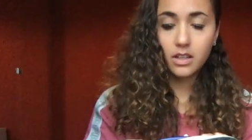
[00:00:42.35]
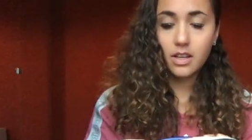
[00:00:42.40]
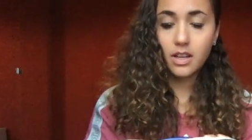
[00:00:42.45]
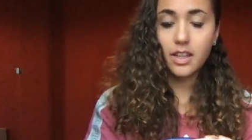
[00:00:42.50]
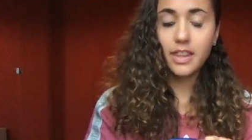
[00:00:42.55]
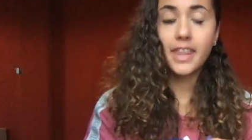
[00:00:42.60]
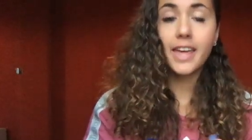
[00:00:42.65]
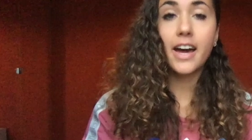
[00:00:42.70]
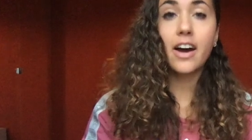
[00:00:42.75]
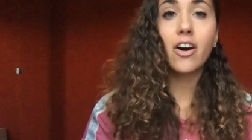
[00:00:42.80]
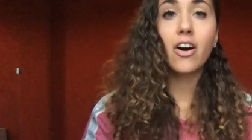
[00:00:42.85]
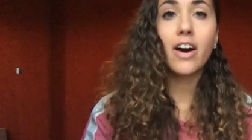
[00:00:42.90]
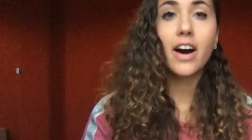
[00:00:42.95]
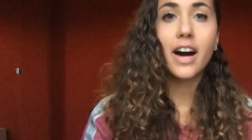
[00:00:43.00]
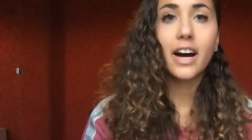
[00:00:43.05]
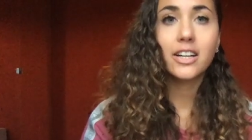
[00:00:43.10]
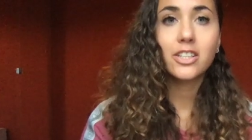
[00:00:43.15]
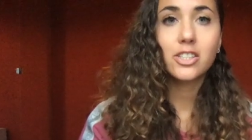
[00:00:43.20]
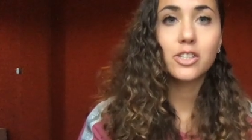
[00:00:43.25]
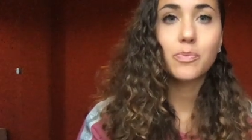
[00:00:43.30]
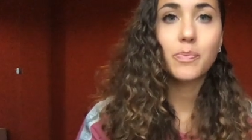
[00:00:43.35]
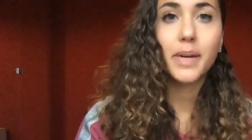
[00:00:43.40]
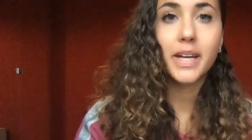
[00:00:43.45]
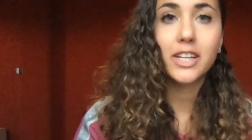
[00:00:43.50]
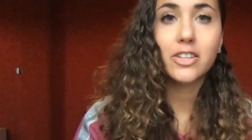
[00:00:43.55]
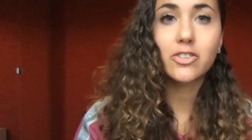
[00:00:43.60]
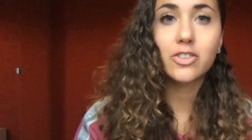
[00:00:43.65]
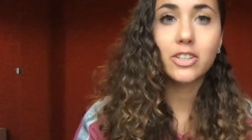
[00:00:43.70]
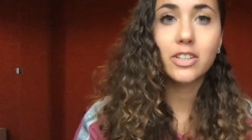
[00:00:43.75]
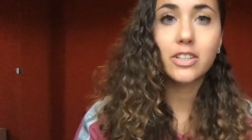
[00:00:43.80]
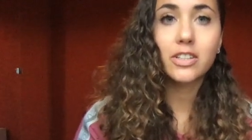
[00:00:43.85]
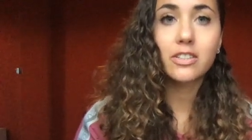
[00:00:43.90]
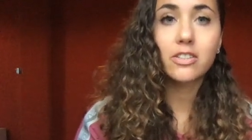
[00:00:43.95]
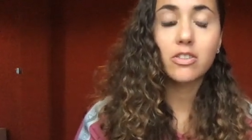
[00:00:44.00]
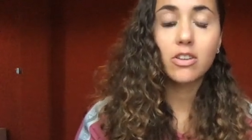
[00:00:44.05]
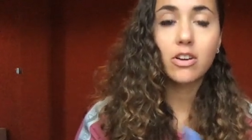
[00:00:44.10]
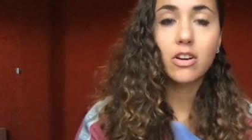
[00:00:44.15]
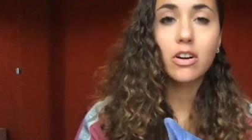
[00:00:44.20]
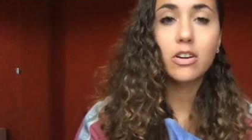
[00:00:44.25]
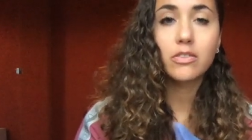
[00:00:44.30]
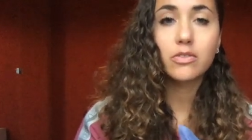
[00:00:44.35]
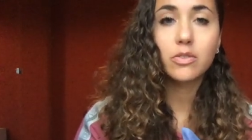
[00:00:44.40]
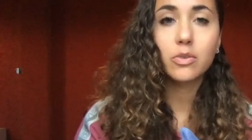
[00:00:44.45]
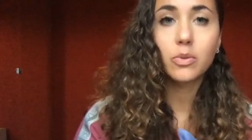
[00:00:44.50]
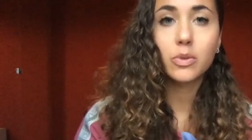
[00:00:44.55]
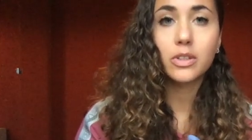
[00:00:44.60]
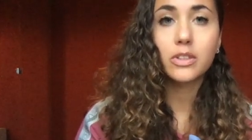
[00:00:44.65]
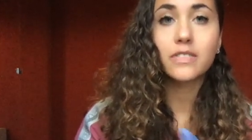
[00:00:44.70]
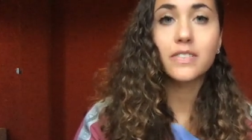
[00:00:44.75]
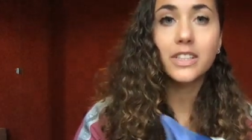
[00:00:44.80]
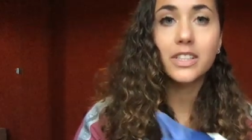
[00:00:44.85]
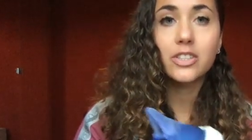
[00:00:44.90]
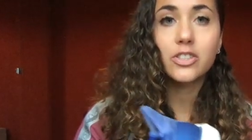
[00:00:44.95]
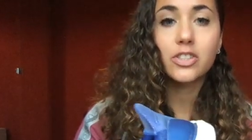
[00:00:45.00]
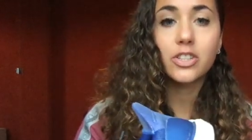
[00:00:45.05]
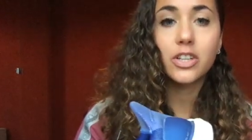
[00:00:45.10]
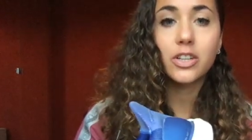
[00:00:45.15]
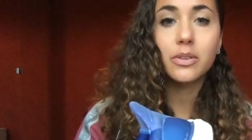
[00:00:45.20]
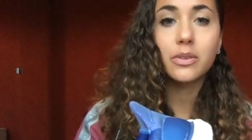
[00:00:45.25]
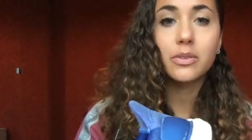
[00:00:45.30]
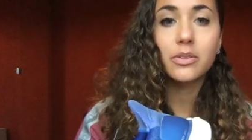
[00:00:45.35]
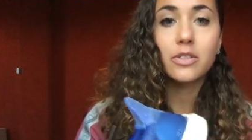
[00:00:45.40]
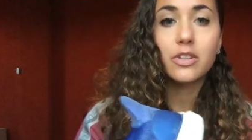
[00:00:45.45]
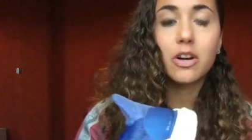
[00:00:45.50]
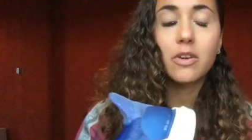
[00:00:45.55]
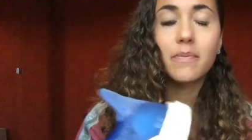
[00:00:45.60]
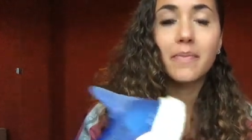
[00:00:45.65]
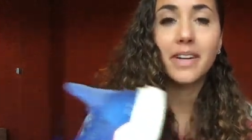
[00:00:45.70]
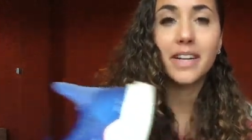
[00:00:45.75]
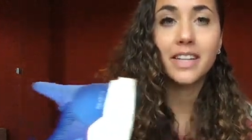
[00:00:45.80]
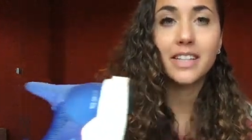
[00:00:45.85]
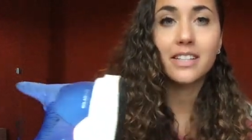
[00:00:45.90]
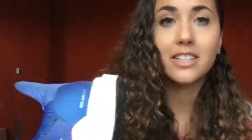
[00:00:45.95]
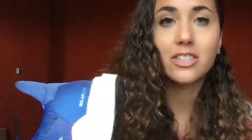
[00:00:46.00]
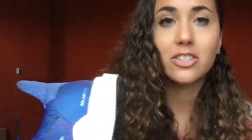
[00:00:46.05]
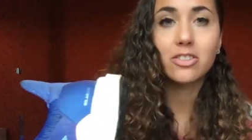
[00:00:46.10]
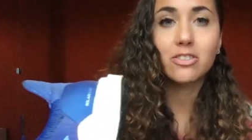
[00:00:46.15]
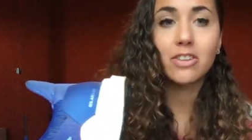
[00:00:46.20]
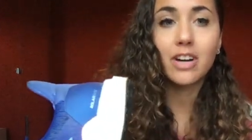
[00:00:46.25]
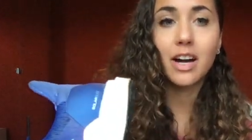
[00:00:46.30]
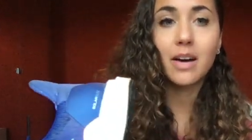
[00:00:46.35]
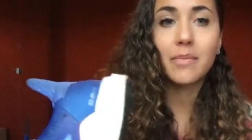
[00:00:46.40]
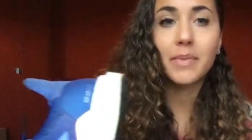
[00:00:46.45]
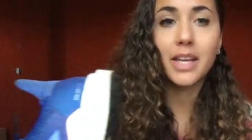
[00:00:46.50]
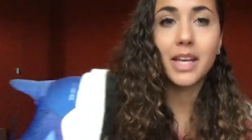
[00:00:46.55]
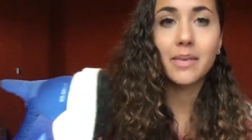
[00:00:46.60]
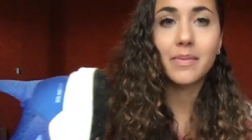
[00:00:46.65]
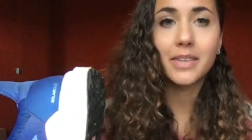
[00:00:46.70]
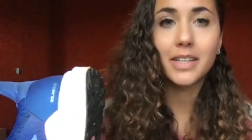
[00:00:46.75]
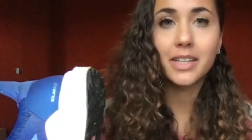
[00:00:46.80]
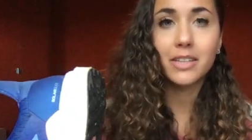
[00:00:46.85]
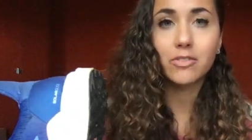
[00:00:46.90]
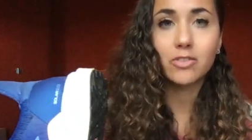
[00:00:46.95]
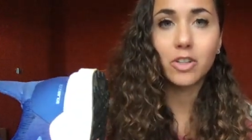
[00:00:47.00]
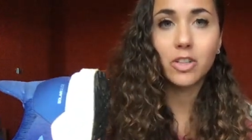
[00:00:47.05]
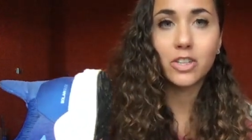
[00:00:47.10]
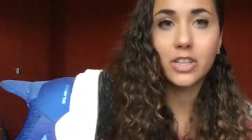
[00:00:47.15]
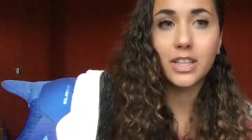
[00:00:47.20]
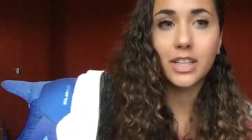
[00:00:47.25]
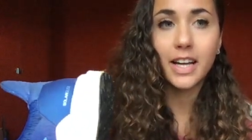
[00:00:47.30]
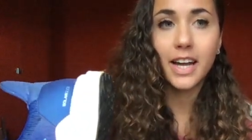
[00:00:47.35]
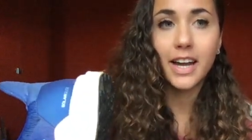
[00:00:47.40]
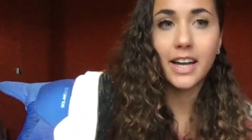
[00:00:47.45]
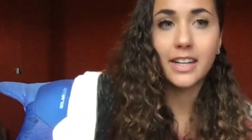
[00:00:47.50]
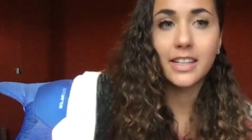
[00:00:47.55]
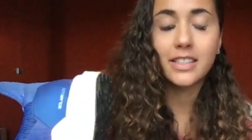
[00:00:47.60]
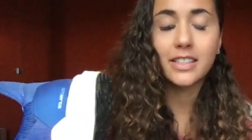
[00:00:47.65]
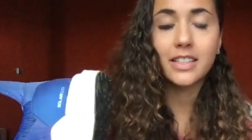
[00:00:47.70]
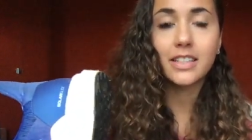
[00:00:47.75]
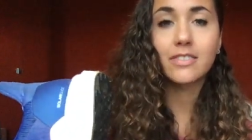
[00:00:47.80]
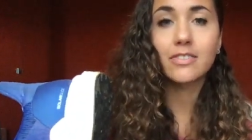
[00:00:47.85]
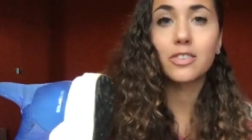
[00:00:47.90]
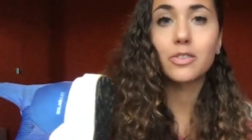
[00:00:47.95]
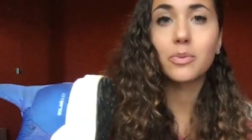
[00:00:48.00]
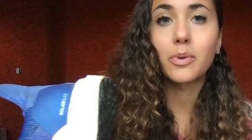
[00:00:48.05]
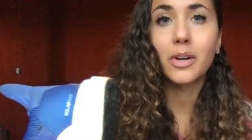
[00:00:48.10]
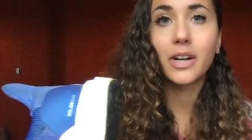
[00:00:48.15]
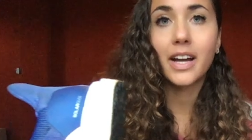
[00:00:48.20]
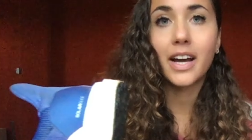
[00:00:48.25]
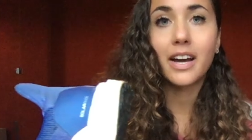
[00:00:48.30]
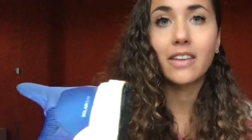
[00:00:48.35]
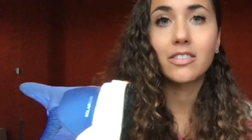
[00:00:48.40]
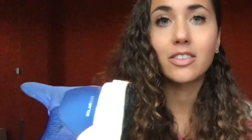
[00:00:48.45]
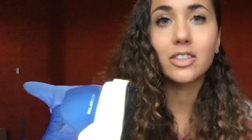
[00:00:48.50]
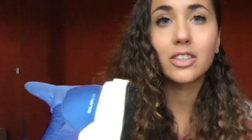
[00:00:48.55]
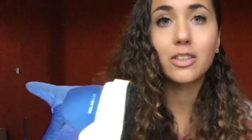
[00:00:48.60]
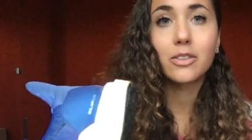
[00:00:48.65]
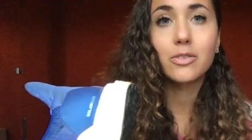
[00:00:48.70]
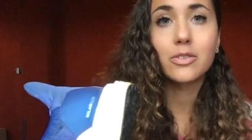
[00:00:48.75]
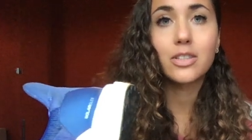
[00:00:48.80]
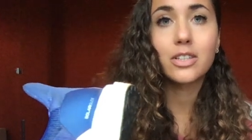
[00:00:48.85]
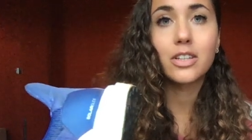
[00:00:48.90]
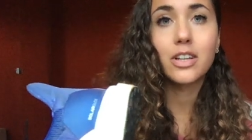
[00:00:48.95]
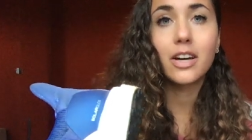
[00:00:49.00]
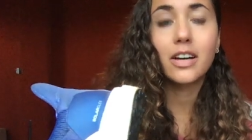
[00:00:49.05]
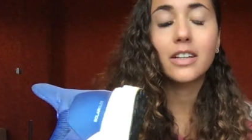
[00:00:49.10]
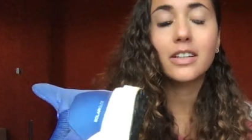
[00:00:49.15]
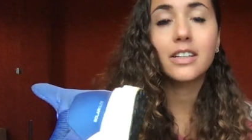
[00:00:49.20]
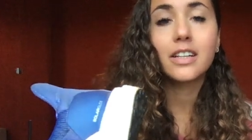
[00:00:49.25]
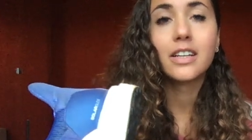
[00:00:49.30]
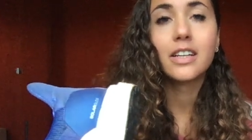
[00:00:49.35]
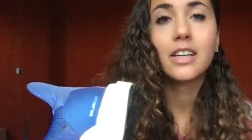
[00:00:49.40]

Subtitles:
There are actually pictures of all of these shoes on my Instagram, Amy in Runderland, if you want to have a closer look.